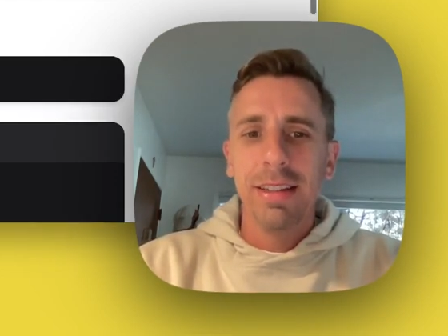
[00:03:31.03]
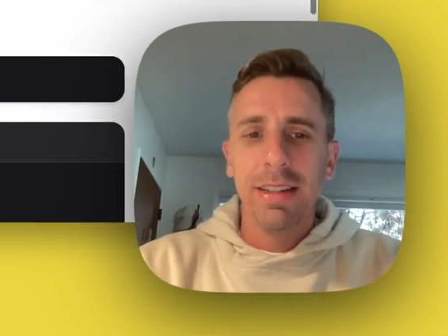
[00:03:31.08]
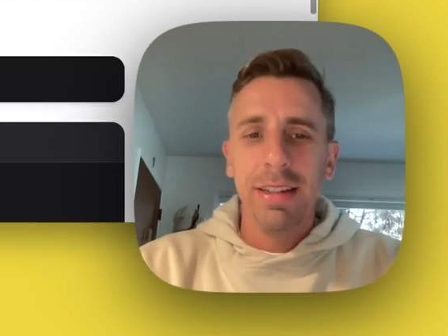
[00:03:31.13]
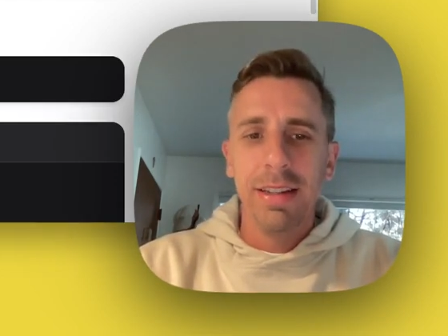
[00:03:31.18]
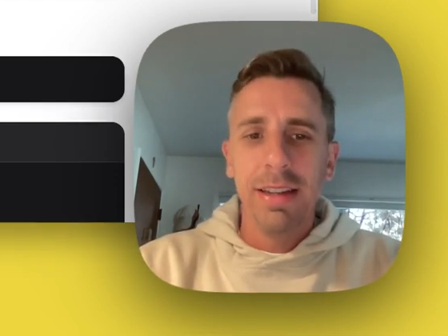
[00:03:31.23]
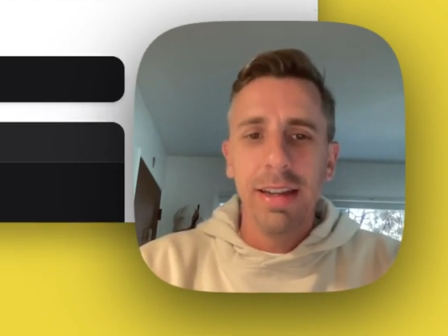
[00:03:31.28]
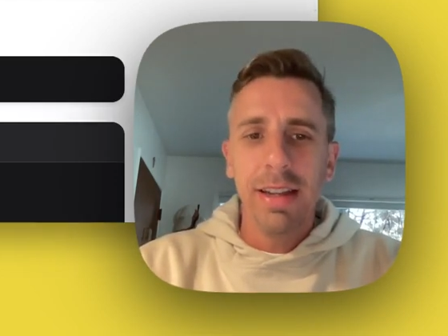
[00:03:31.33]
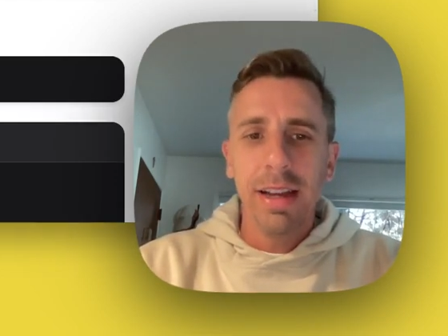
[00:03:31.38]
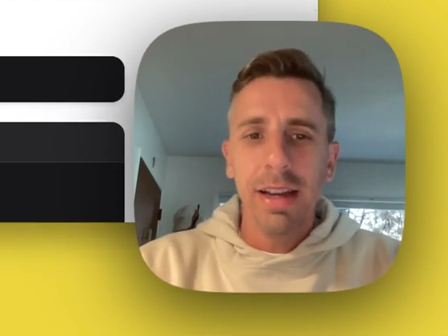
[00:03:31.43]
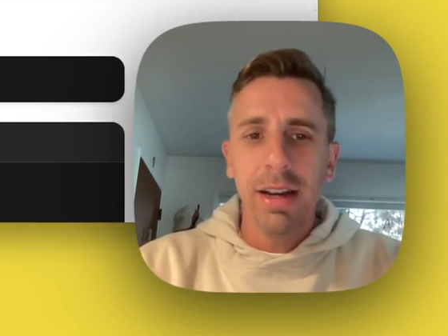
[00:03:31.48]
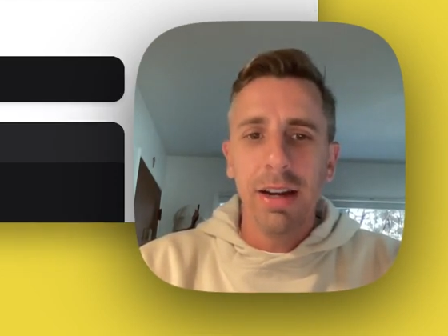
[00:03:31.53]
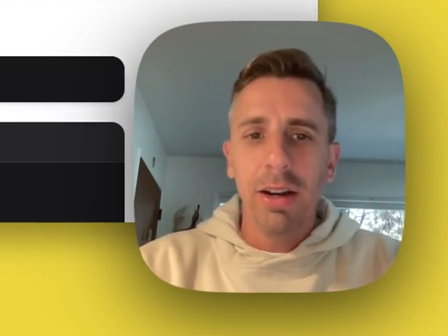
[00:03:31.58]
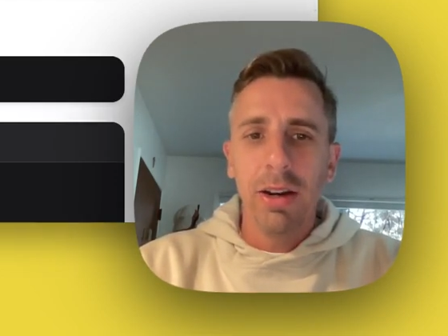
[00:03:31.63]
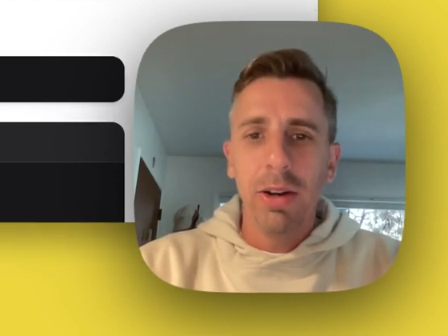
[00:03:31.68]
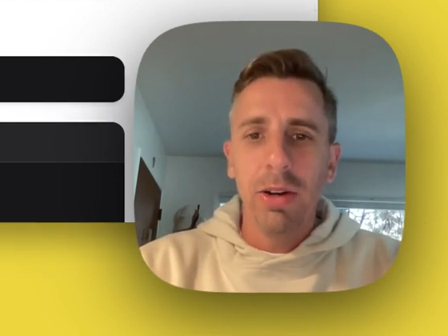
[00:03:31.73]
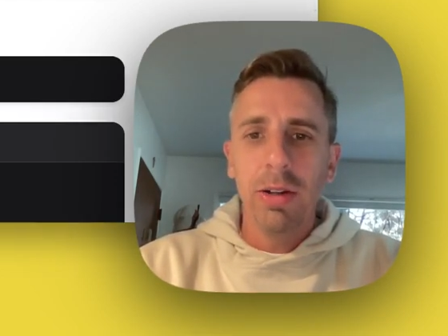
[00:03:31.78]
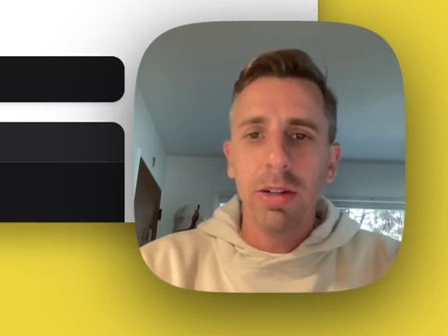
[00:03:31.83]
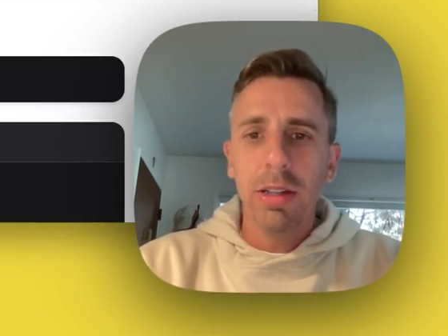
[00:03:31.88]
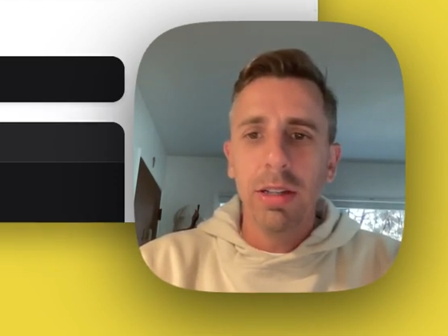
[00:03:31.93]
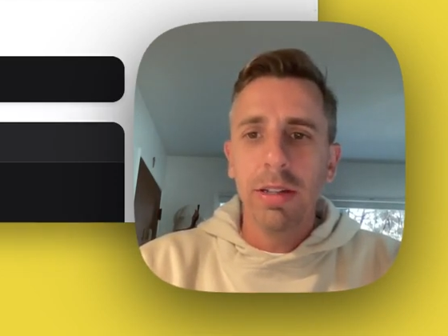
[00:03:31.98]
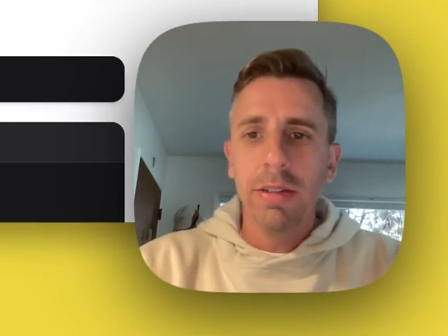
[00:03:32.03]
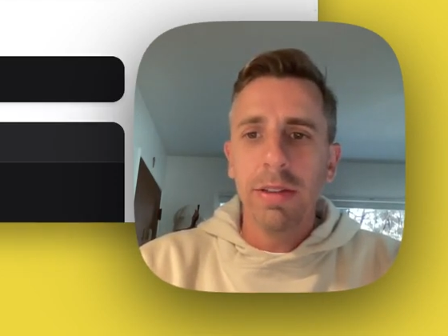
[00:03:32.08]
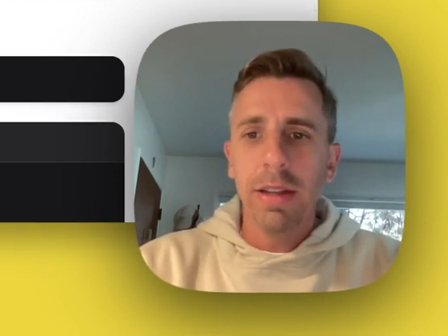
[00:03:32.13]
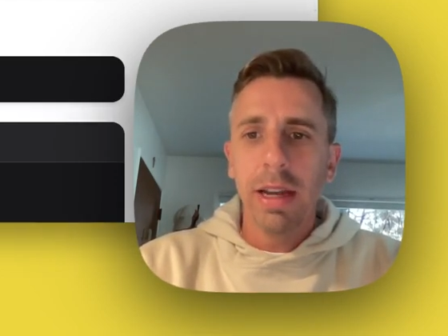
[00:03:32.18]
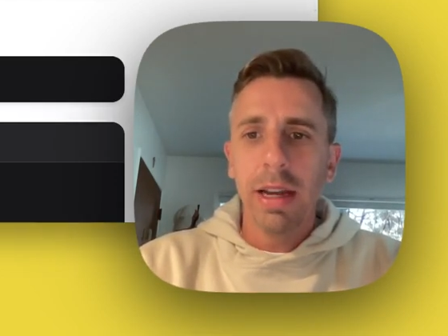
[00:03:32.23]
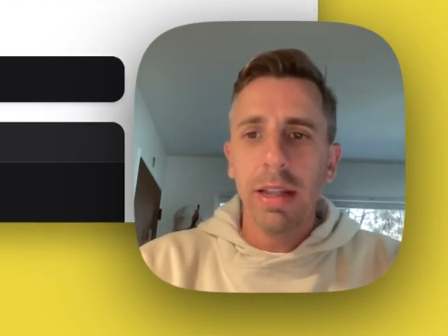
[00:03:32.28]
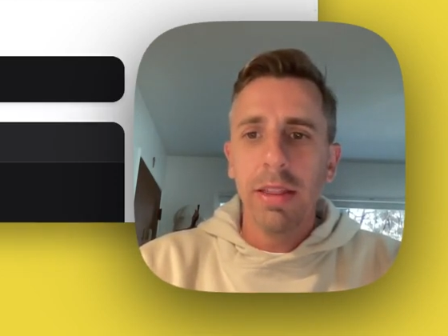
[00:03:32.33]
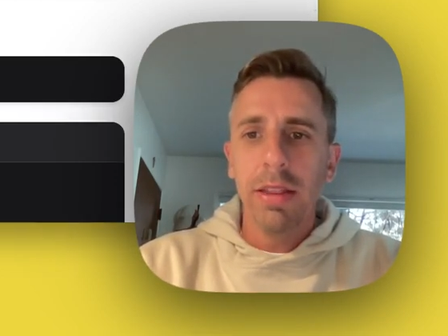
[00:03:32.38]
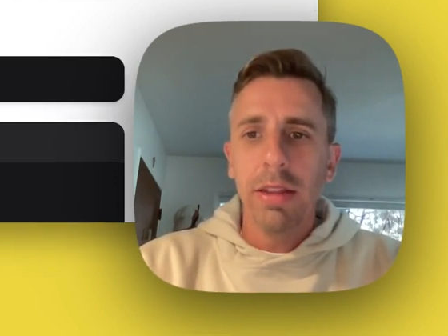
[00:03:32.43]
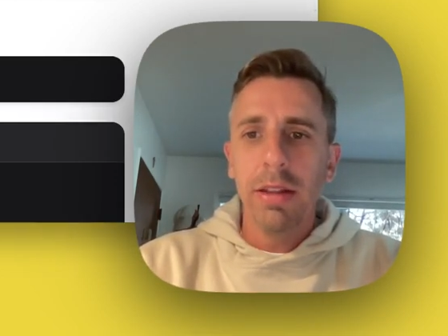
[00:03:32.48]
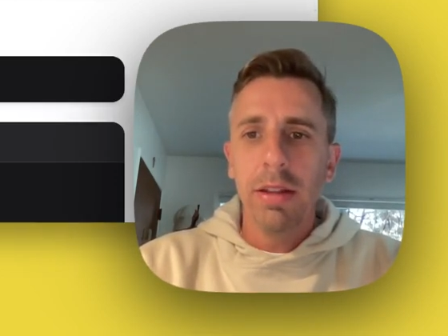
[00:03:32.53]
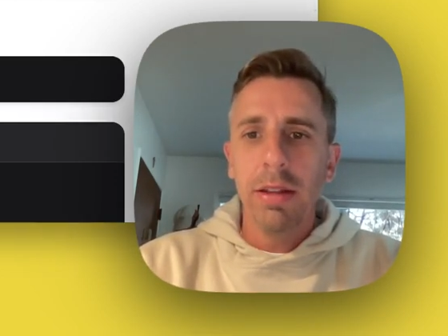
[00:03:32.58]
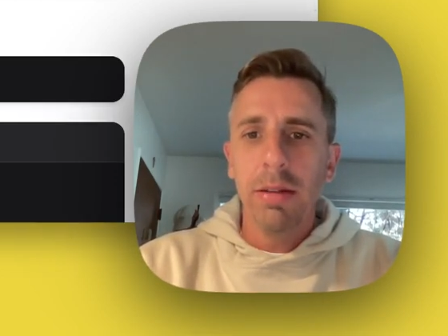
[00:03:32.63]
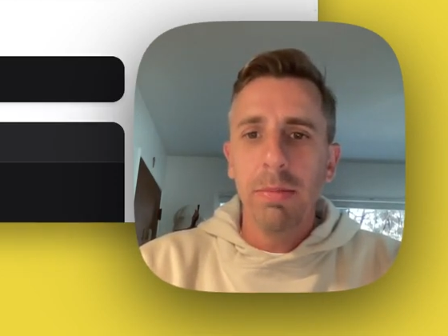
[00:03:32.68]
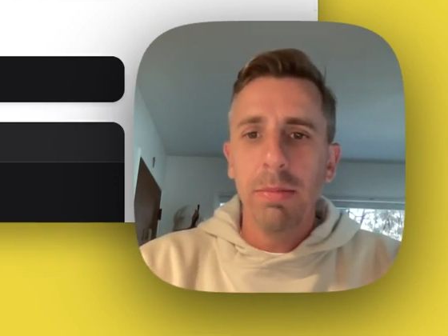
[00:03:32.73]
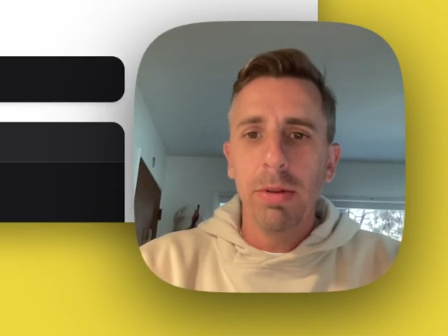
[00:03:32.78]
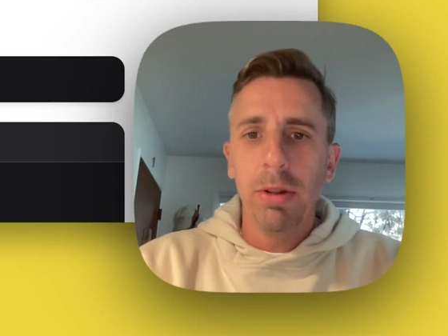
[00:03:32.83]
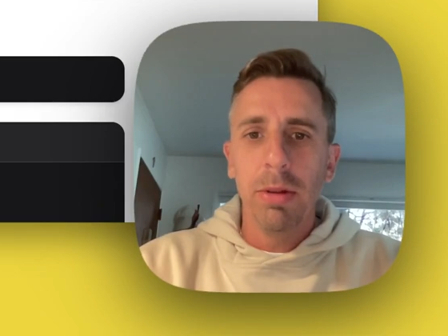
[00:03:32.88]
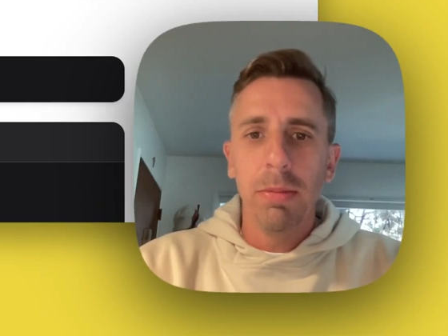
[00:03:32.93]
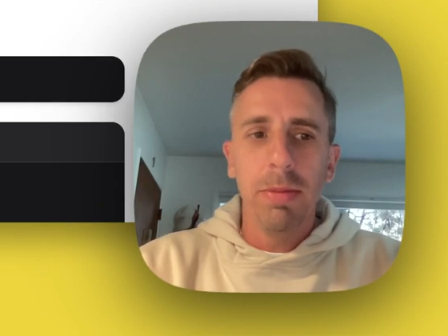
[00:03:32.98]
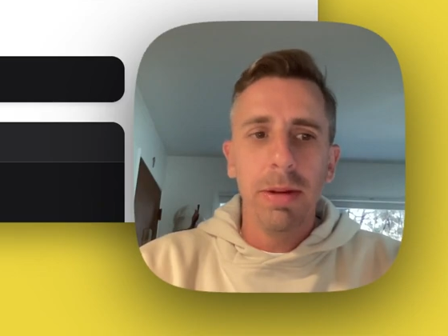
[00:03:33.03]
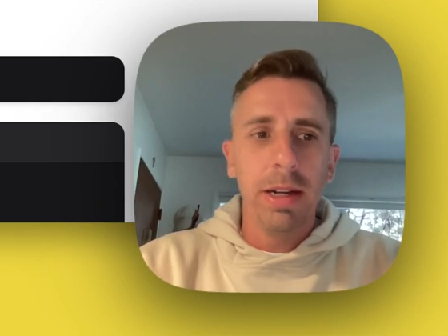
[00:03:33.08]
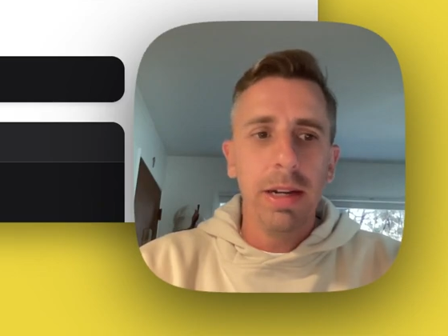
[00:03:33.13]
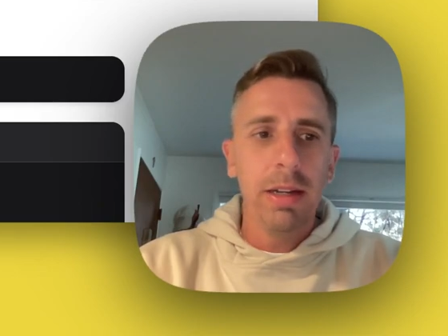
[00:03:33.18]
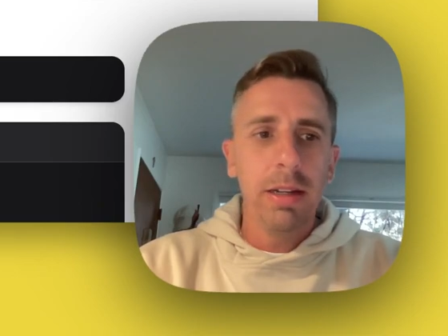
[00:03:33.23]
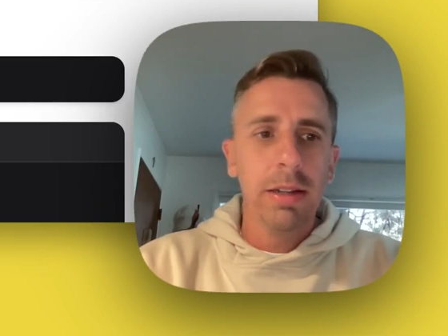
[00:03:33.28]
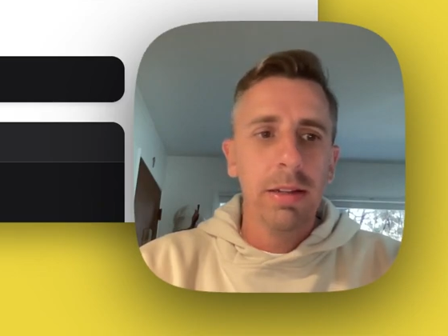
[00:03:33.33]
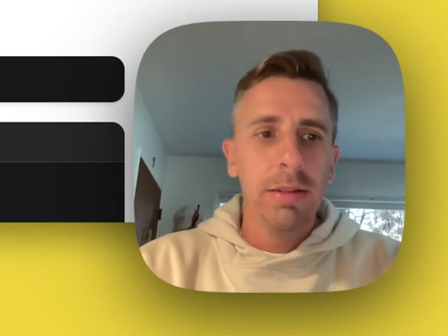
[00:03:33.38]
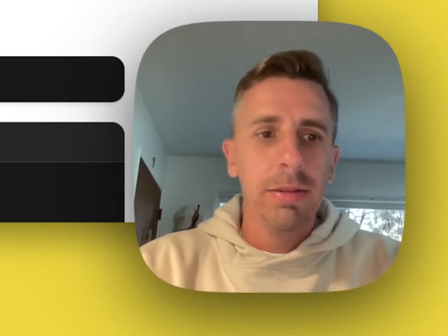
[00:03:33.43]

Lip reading: Now let's add the build pack.